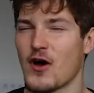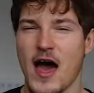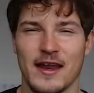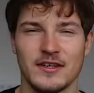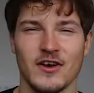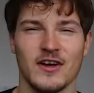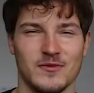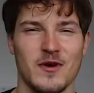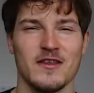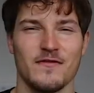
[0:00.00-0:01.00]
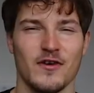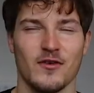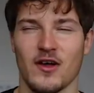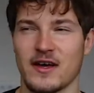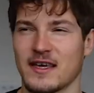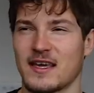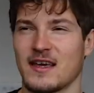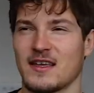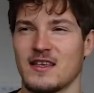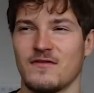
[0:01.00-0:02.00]
energized, man. You feel like
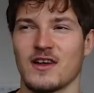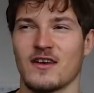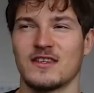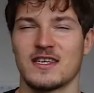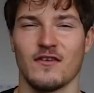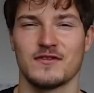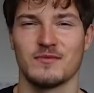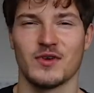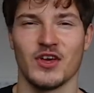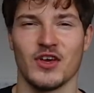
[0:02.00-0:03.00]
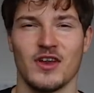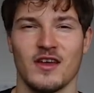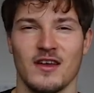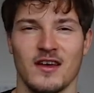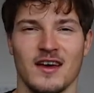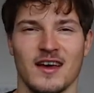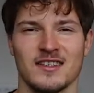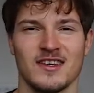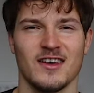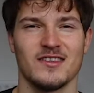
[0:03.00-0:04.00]
you've done yourself some good.
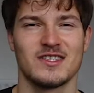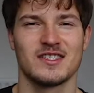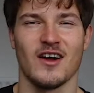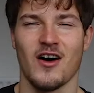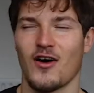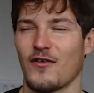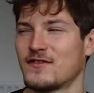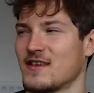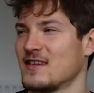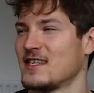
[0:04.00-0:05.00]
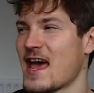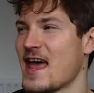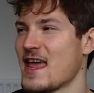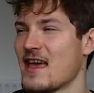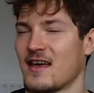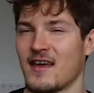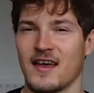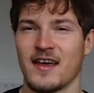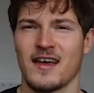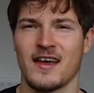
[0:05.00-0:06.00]
It's a good start off to the day.
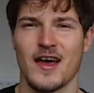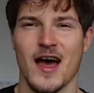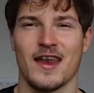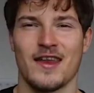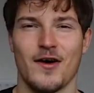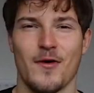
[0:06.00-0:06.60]
And